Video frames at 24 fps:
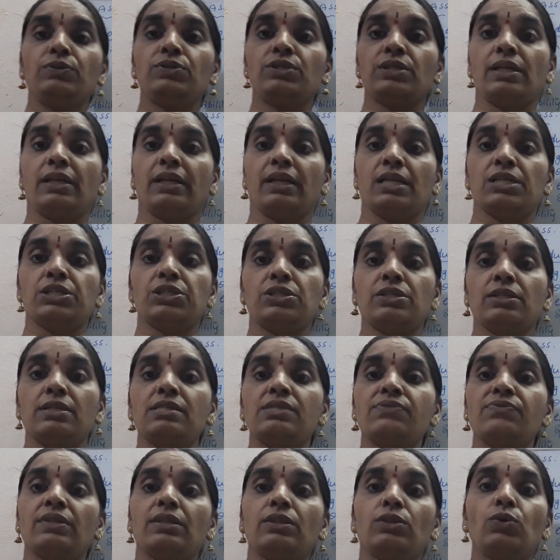
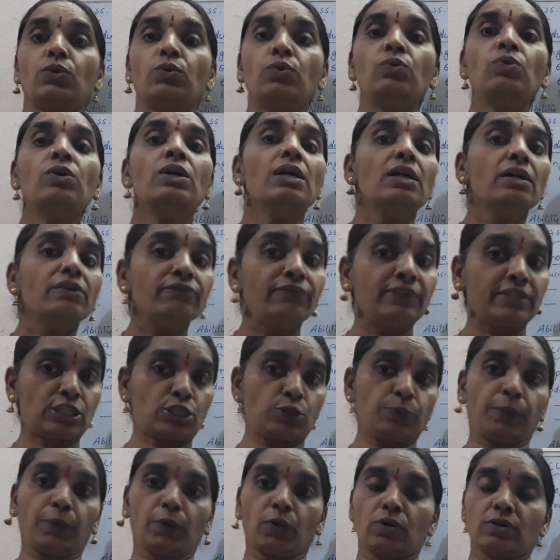generations and through
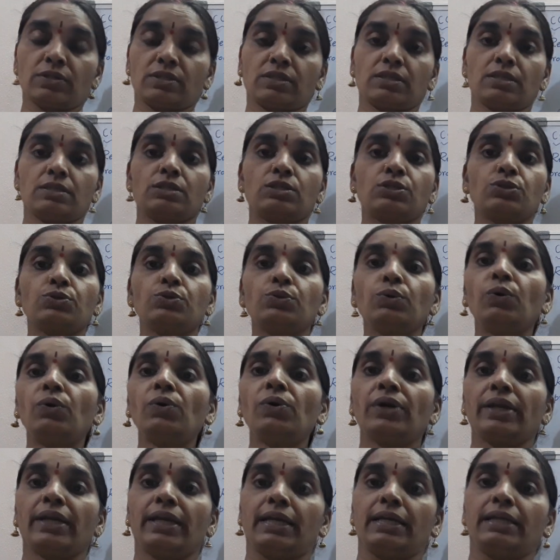which process? To
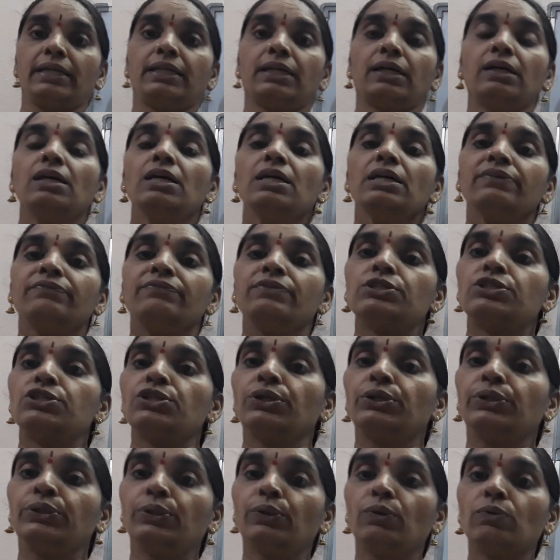know it, we
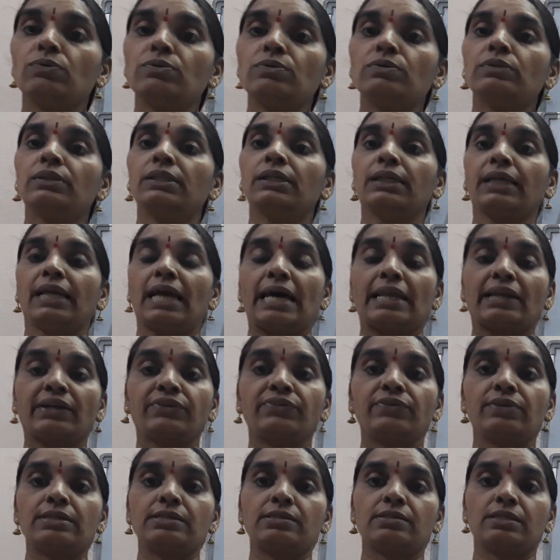should know the
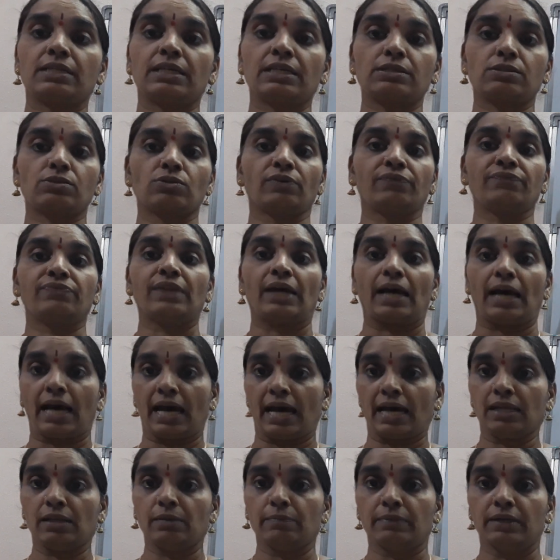characteristics of the
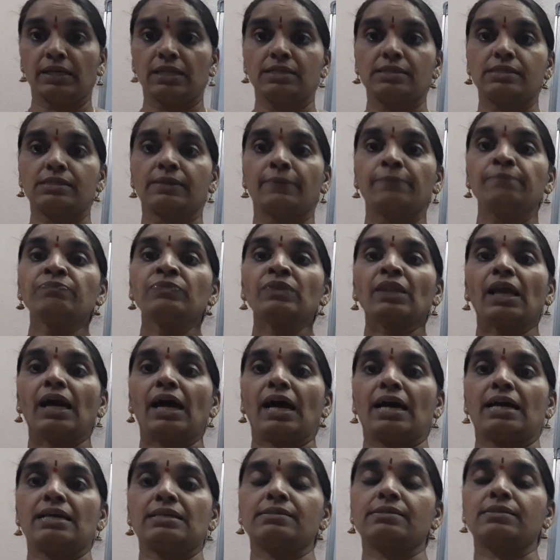animals,
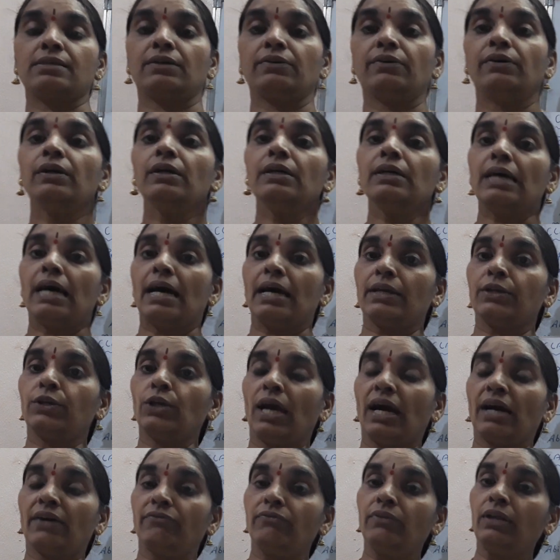as you
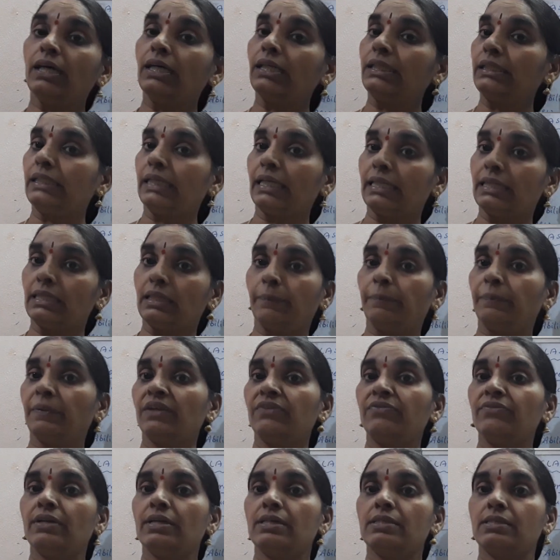have learned in the
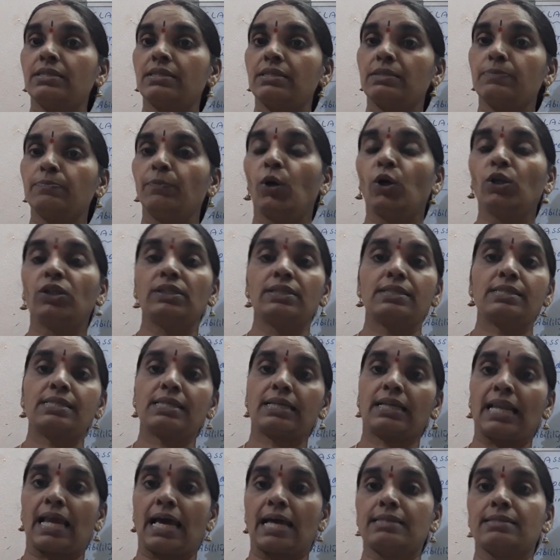previous smaller
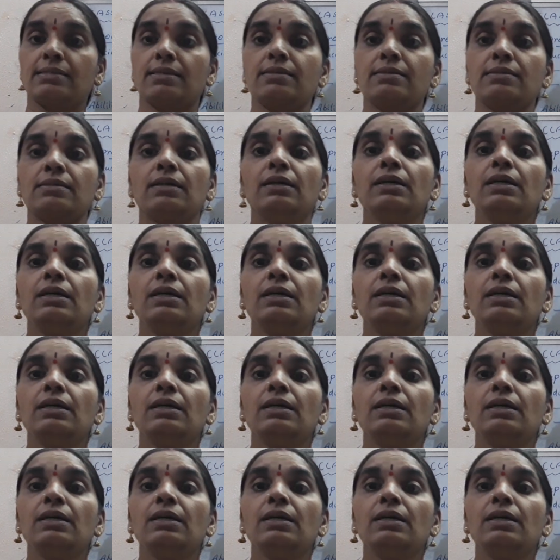classes,